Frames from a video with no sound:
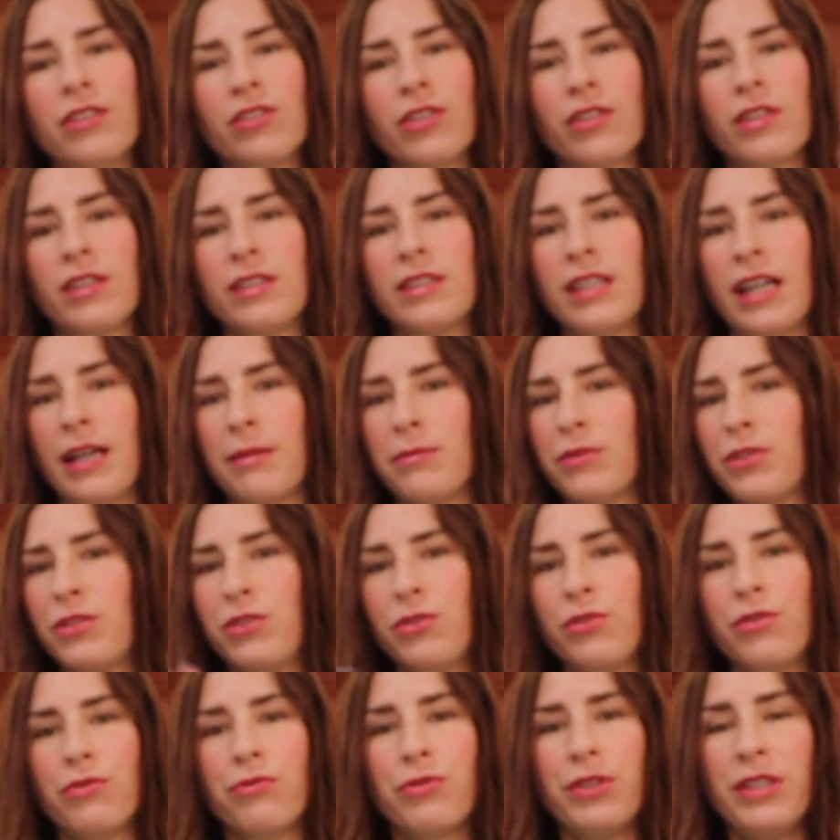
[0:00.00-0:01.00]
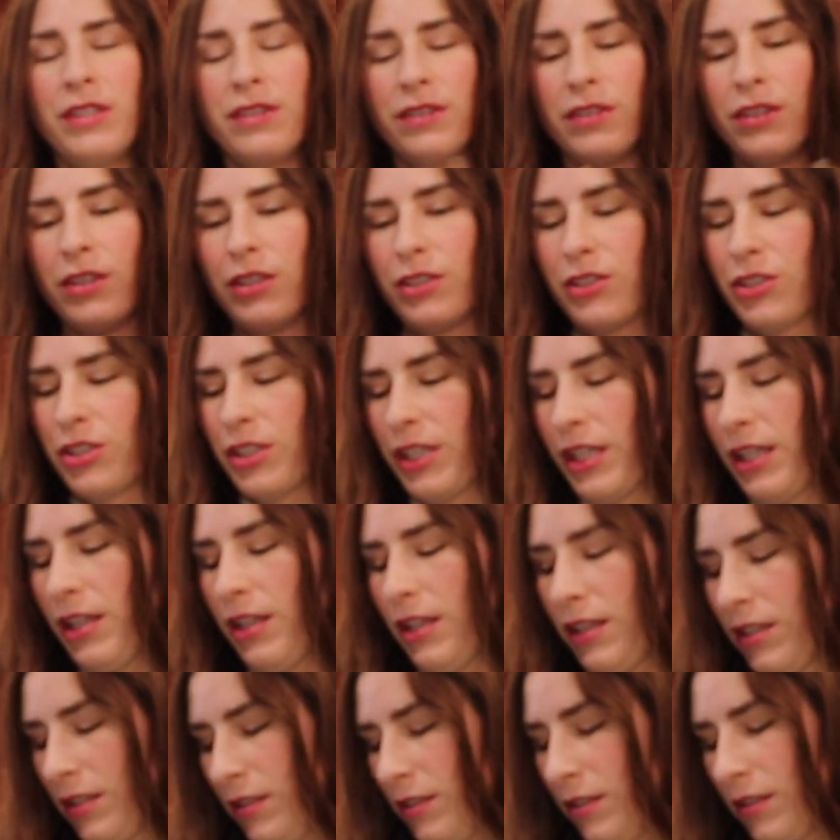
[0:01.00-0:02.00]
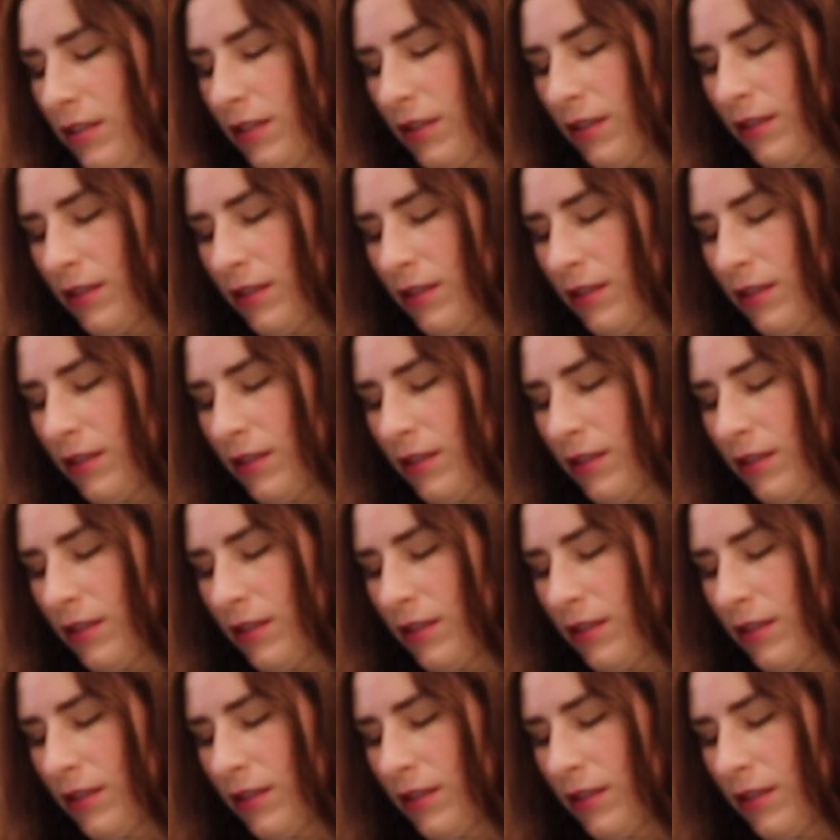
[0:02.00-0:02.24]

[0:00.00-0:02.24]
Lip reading: took the time to do the research and